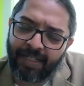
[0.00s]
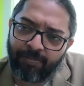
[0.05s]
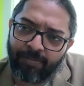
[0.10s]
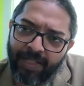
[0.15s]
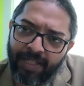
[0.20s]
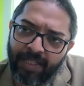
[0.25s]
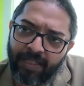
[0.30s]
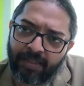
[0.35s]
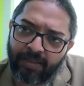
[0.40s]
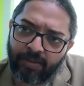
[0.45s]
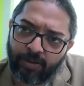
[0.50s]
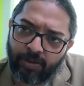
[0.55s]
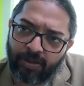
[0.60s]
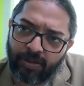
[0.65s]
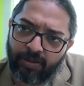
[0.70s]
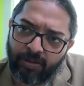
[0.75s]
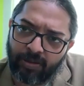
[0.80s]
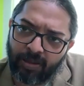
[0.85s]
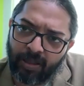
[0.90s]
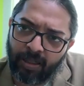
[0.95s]
and make
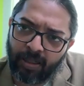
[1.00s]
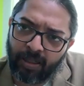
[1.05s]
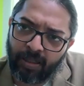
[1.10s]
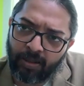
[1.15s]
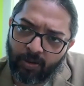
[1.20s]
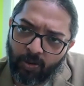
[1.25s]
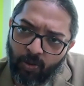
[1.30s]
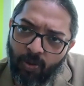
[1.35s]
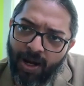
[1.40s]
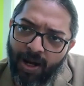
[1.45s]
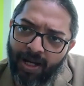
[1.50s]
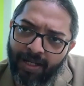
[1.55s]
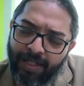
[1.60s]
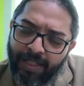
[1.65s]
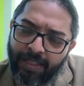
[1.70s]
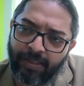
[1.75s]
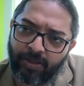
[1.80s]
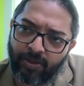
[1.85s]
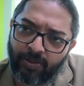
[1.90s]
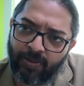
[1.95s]
Goa
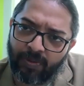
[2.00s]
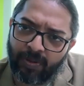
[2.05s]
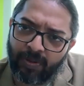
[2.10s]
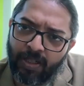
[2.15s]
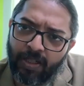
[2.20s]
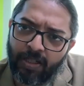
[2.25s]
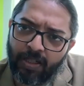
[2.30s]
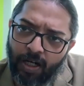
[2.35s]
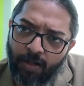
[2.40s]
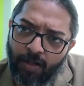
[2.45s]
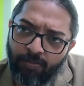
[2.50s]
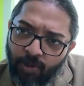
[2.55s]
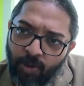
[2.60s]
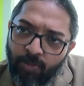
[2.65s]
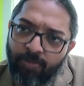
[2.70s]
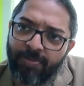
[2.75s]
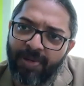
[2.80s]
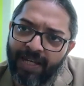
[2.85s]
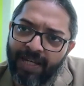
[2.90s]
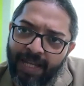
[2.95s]
into a
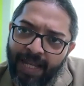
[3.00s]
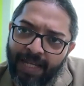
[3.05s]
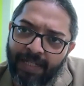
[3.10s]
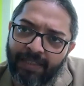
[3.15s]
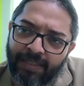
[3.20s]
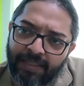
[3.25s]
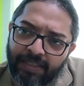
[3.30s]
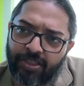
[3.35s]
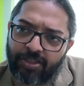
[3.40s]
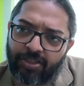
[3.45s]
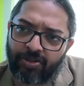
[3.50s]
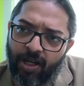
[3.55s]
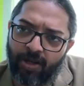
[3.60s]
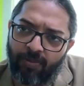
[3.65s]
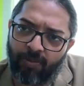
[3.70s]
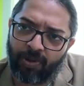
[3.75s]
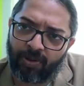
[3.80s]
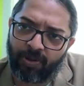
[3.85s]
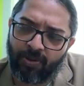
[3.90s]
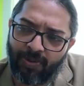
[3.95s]
Mumbai and destroy
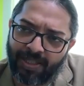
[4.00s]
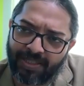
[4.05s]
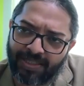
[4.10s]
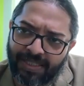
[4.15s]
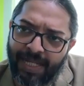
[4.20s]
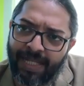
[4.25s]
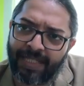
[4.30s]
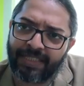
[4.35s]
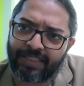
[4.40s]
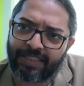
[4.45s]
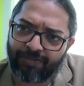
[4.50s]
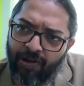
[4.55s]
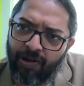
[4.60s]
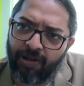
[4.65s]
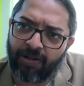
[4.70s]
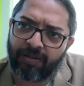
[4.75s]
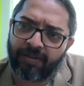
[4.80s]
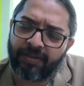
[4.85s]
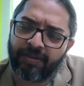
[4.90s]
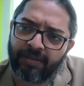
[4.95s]
what Goa stands
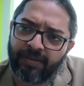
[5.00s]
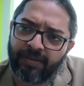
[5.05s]
for.